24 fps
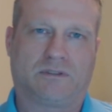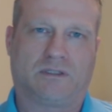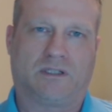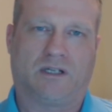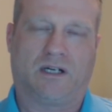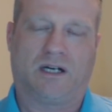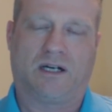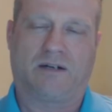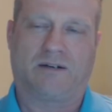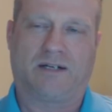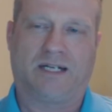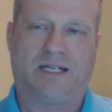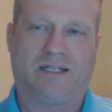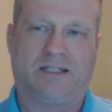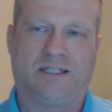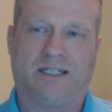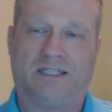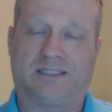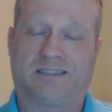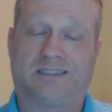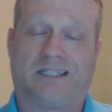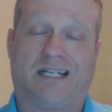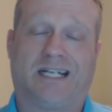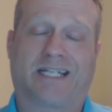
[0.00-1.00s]
All right,
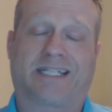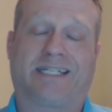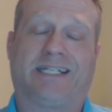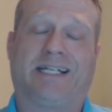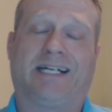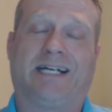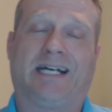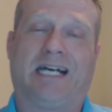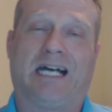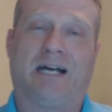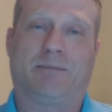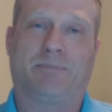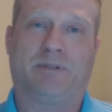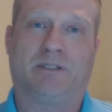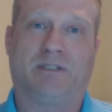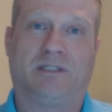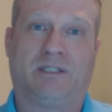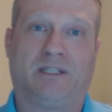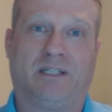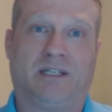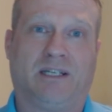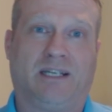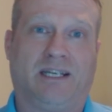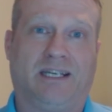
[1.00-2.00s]
it's not going to happen.
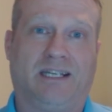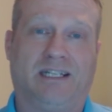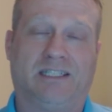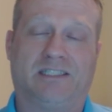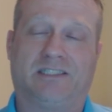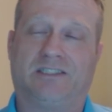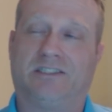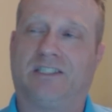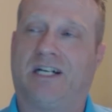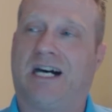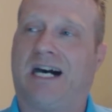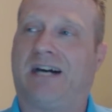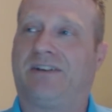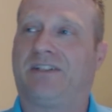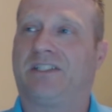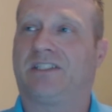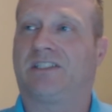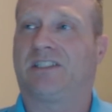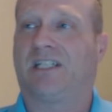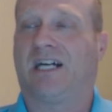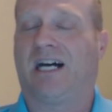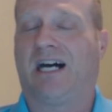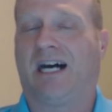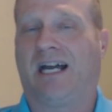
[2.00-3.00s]
It is not
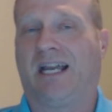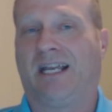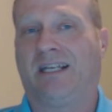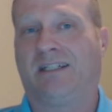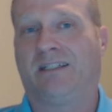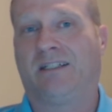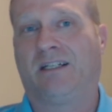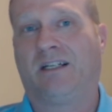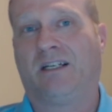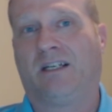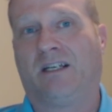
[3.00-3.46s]
designed